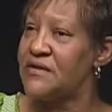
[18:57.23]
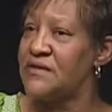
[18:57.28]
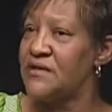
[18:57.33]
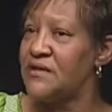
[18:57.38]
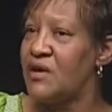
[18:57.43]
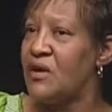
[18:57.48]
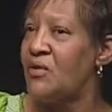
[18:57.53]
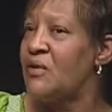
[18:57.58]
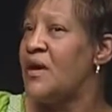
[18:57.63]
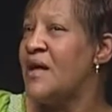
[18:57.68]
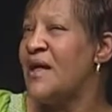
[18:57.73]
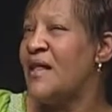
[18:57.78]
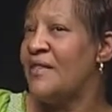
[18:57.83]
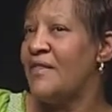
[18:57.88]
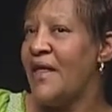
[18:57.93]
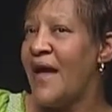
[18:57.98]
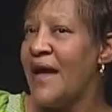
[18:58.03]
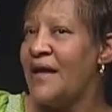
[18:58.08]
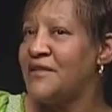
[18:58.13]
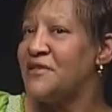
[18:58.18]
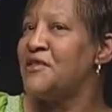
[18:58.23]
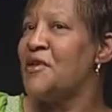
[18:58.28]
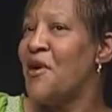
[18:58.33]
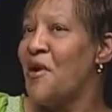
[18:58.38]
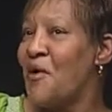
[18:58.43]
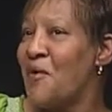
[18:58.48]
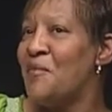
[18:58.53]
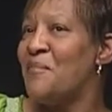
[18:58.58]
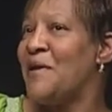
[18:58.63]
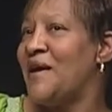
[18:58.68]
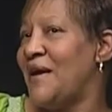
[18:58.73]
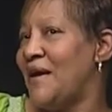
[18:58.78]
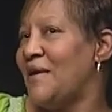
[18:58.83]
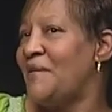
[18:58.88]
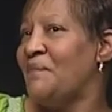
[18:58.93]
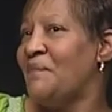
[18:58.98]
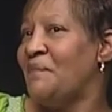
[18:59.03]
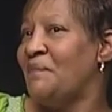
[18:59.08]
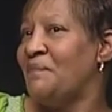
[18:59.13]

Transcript: And so that told me